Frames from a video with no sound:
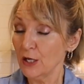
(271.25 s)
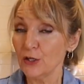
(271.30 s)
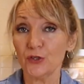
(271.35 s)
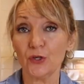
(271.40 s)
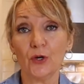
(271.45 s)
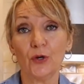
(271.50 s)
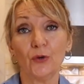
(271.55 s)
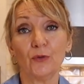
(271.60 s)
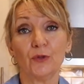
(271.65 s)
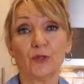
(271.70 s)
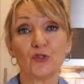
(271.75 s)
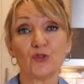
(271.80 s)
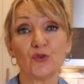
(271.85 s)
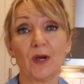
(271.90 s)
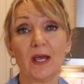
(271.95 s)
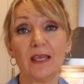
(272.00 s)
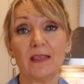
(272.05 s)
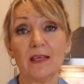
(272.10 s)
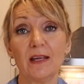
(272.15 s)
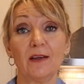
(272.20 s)
So the
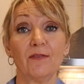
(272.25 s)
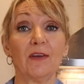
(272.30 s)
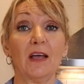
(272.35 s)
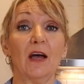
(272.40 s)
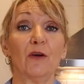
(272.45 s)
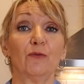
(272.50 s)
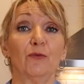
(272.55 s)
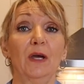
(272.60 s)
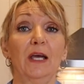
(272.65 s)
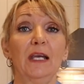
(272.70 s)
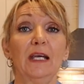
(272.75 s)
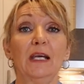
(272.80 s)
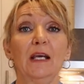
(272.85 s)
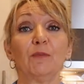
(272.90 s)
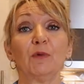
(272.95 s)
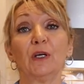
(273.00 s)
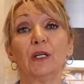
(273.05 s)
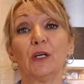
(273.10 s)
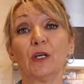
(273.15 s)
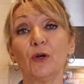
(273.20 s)
tray that I've got ready,
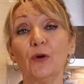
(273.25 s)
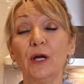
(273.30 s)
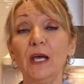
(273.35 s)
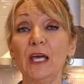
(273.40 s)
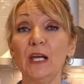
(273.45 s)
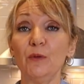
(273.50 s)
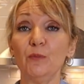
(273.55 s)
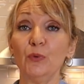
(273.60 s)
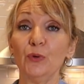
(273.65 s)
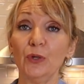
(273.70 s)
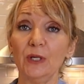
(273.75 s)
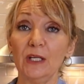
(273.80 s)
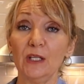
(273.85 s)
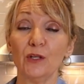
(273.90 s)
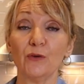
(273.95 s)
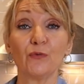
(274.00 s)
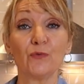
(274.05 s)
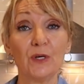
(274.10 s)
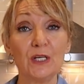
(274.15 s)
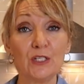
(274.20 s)
I'm going to go ahead and put in
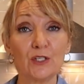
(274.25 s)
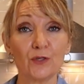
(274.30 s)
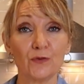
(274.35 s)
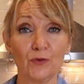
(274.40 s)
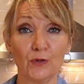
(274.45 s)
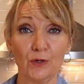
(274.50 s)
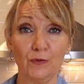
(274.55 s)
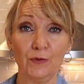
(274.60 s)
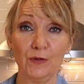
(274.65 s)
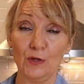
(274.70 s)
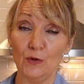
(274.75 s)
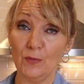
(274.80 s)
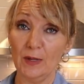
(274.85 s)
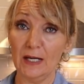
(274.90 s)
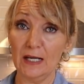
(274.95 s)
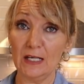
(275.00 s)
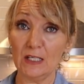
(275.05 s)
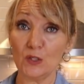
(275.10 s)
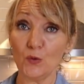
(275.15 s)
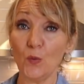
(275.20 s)
the freezer for a few
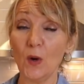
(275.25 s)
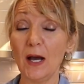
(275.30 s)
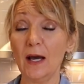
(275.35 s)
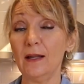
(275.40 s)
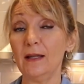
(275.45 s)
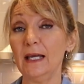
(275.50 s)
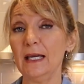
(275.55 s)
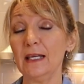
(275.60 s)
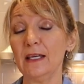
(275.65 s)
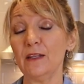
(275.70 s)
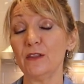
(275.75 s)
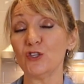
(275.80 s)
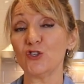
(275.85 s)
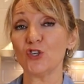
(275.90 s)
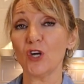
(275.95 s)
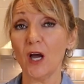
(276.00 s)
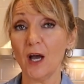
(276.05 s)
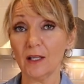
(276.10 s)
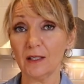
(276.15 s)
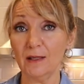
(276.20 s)
minutes while I get the
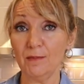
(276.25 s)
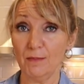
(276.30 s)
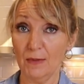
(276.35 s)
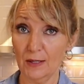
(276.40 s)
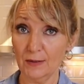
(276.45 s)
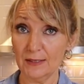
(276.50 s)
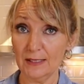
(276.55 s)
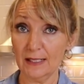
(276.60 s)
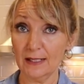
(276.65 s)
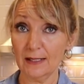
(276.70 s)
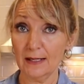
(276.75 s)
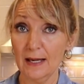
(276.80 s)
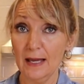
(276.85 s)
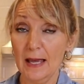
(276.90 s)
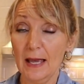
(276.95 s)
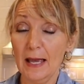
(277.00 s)
chocolate melting.